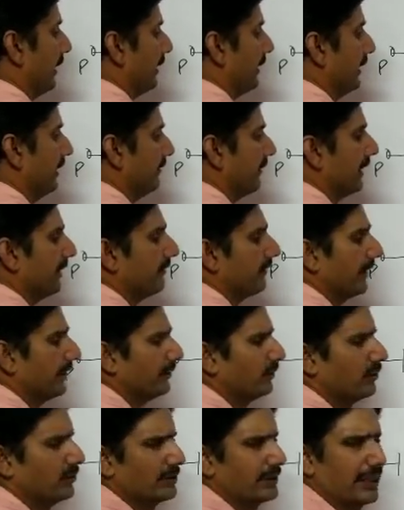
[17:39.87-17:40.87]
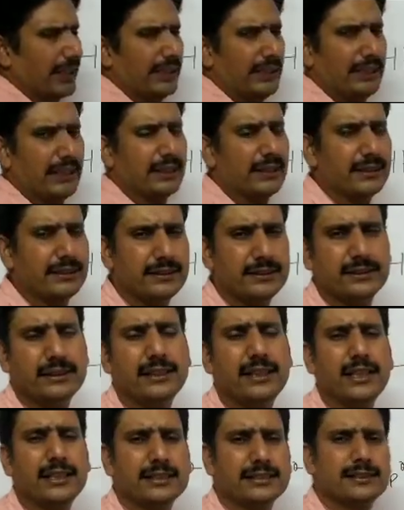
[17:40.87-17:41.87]
Even if I don't write,
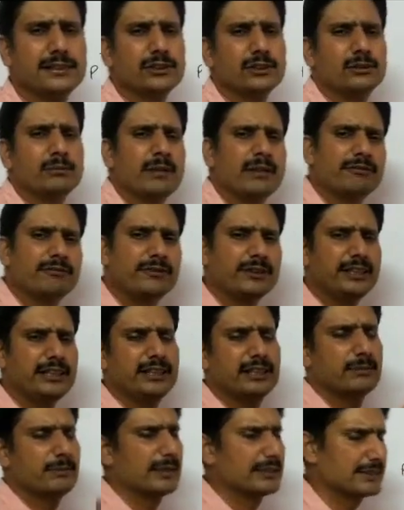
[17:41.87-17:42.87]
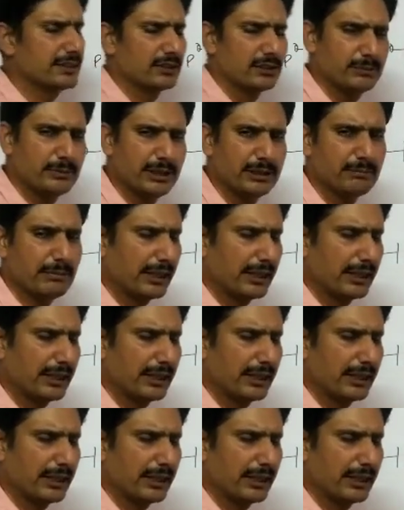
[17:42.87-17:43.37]
let us assume every capacitor to be in